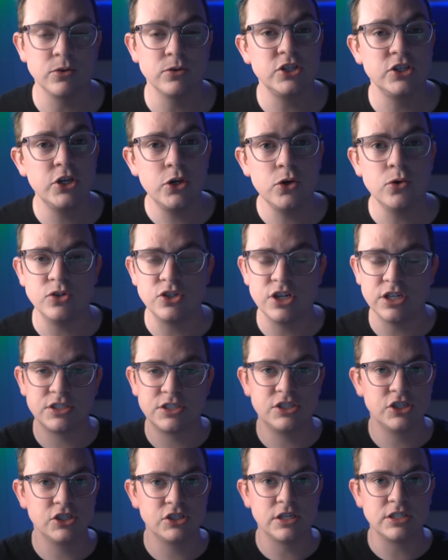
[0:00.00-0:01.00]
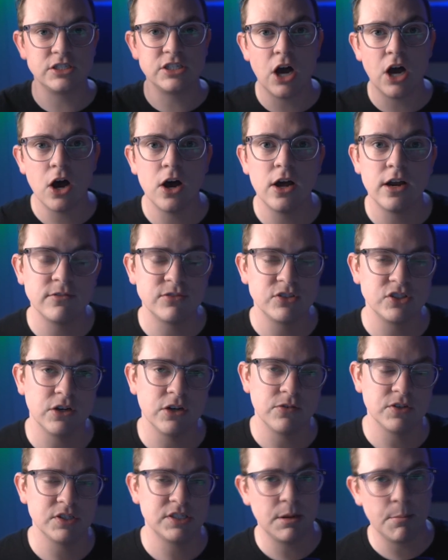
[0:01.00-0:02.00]
So it's huge. That's just a ton of
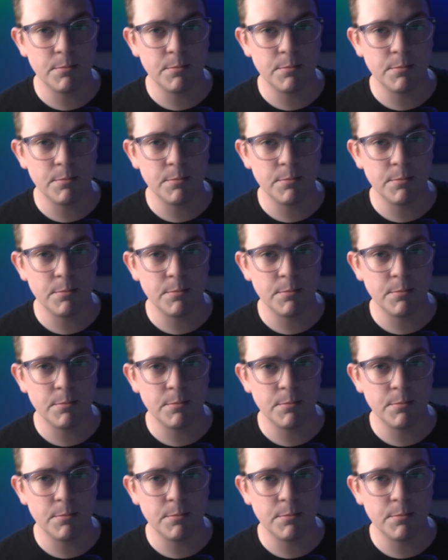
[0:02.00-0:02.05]
surface